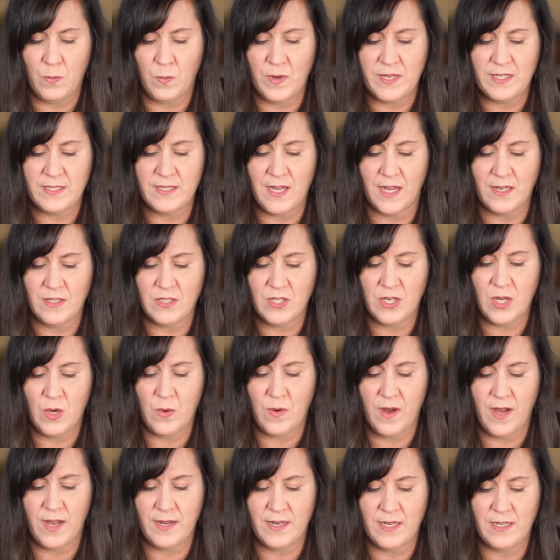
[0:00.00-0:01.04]
we sought to go
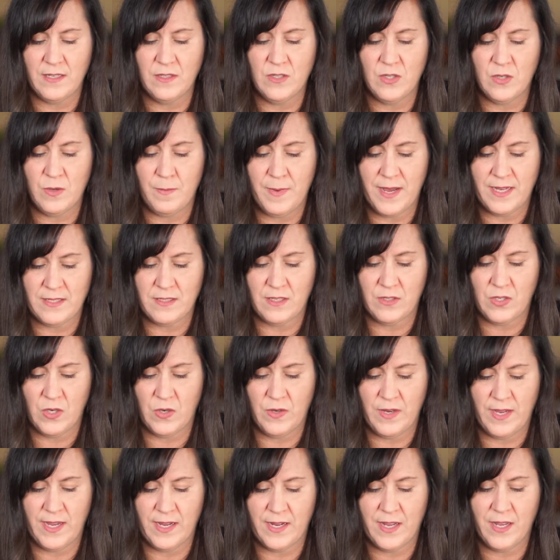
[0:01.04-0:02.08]
on into
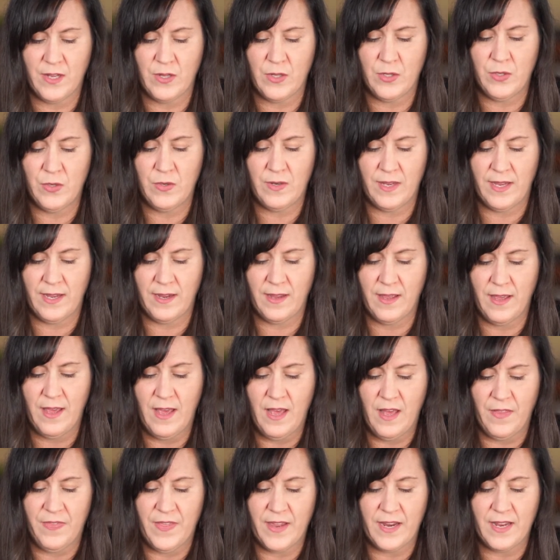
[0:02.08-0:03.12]
Macedonia, concluding
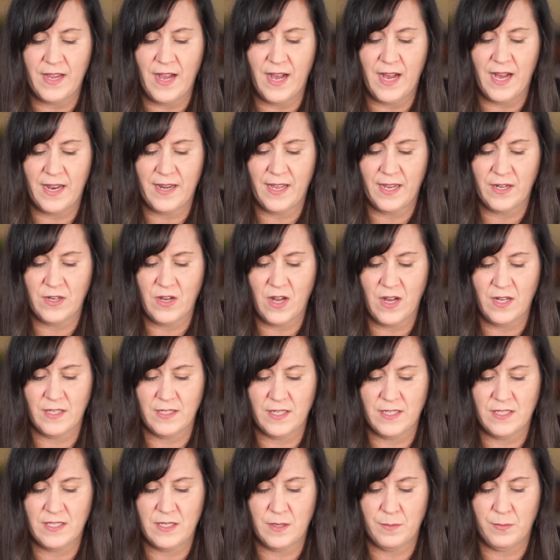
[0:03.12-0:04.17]
that God had called
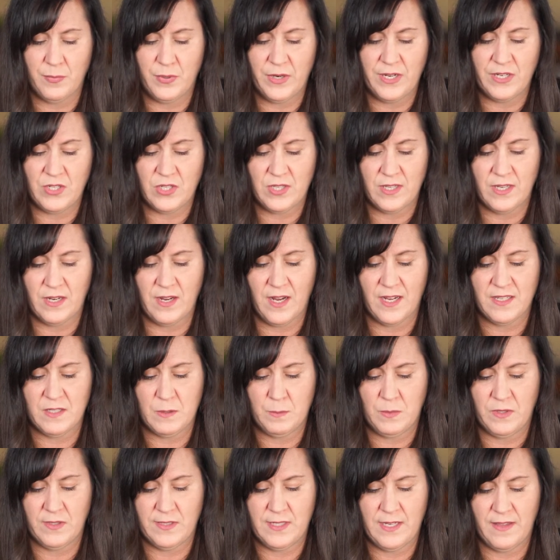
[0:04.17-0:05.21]
us to preach the
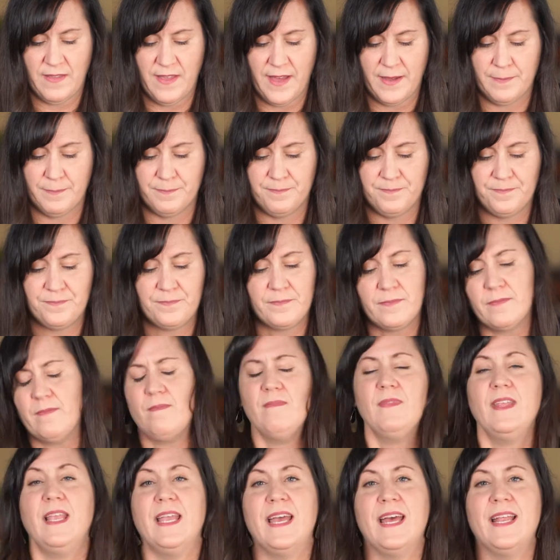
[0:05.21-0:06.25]
gospel to them."
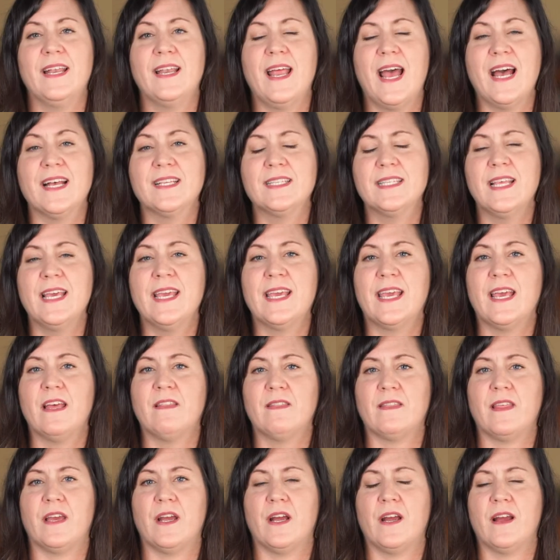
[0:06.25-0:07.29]
And as they
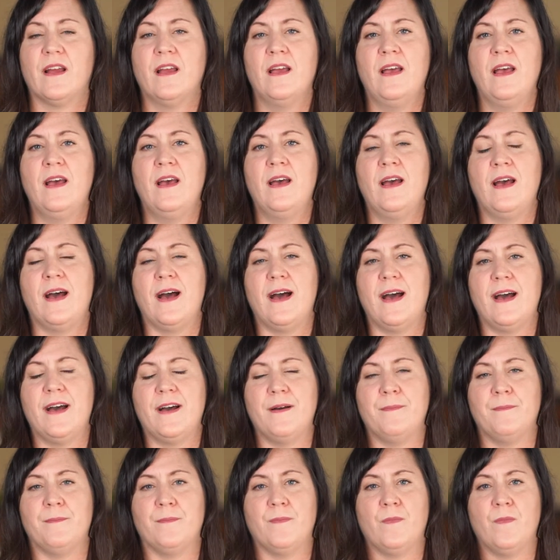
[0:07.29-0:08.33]
get there,
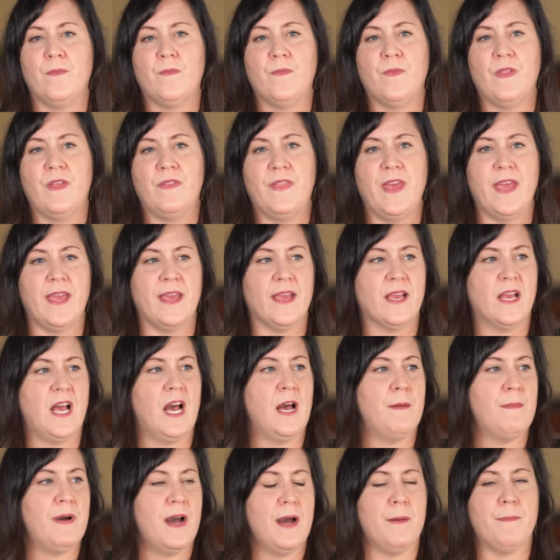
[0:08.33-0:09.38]
they
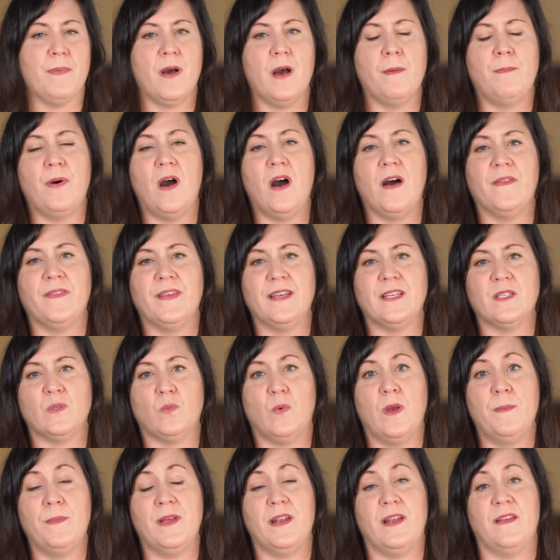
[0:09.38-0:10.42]
come up upon these
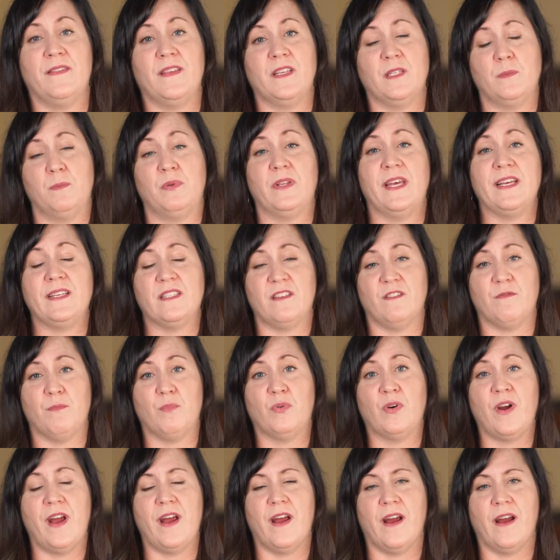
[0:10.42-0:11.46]
women in this place of
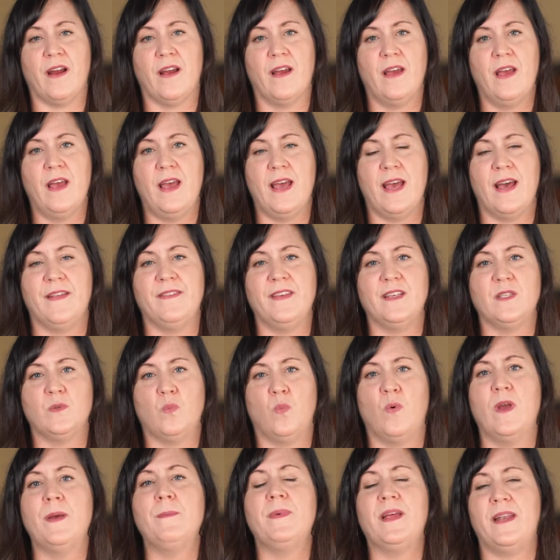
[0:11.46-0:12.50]
prayer, and these
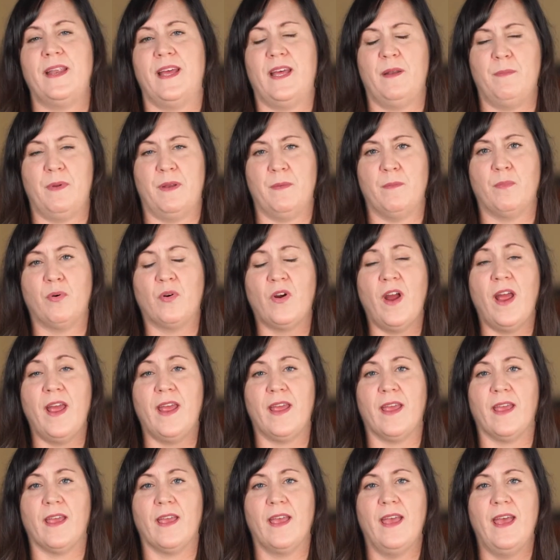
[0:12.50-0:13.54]
women had been
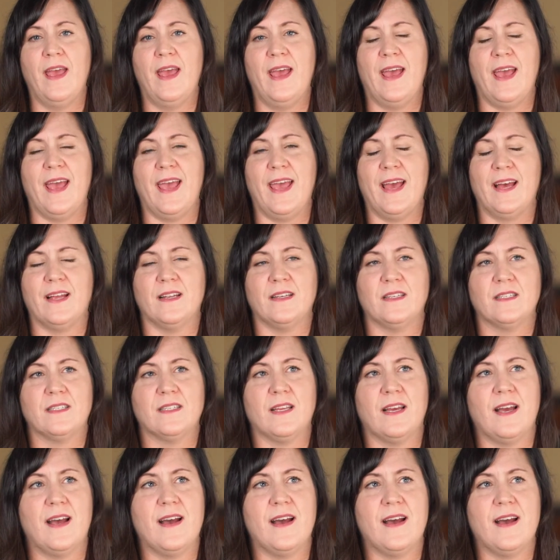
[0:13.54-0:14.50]
praying. And